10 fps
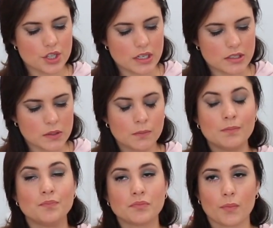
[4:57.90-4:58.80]
cheese,
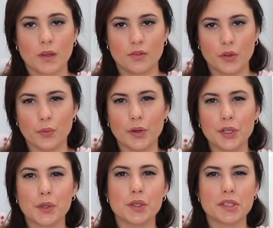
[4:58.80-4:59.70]
the
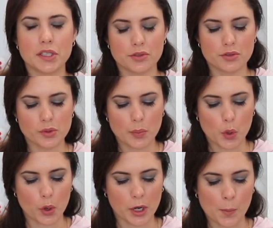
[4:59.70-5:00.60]
really good citrusy
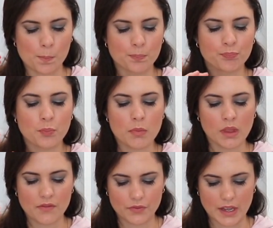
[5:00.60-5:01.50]
pork,
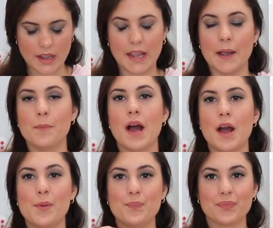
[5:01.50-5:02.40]
the ham.
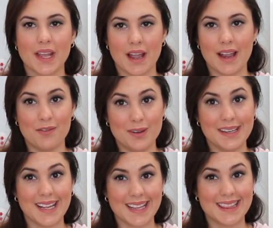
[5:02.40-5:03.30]
I
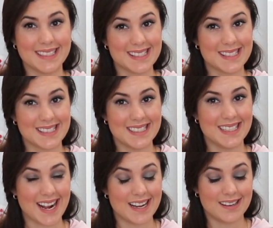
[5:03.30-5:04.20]
really like
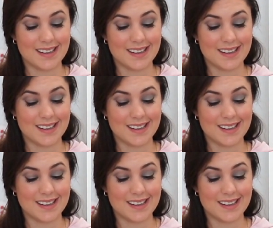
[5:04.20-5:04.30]
that